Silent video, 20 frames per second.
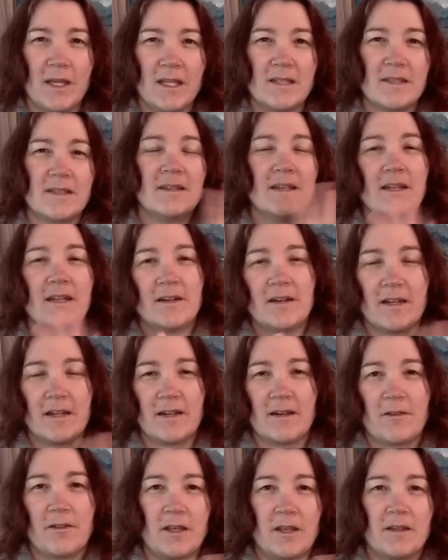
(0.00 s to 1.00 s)
is there
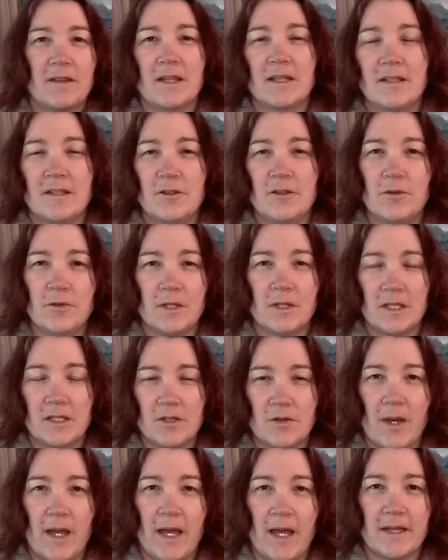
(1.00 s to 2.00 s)
anything that you need
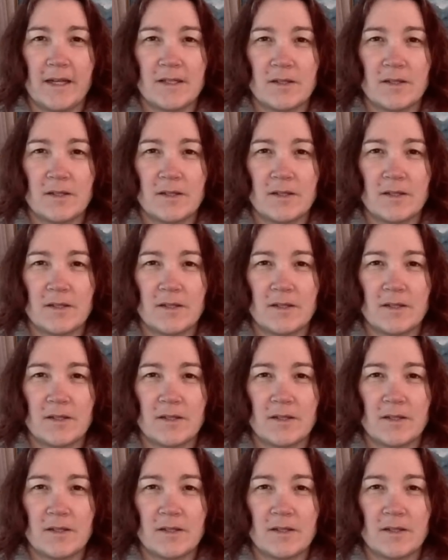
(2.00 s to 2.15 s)
to add